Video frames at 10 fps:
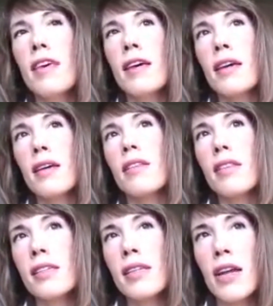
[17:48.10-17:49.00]

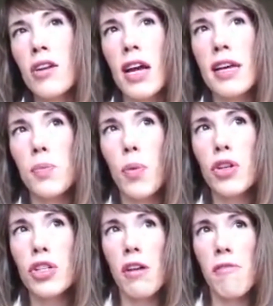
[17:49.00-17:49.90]
the standardized
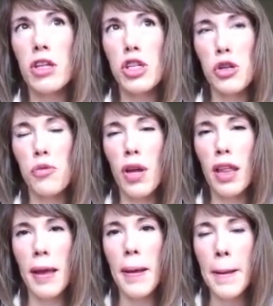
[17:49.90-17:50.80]
portion of it should
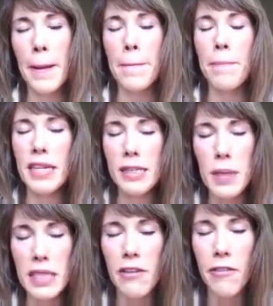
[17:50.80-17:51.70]
really be
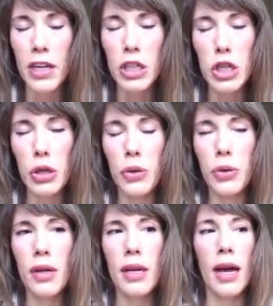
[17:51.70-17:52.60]
specific
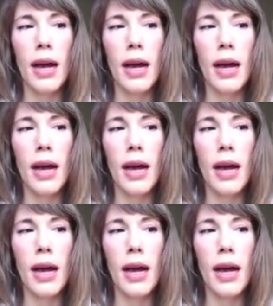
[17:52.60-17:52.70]
to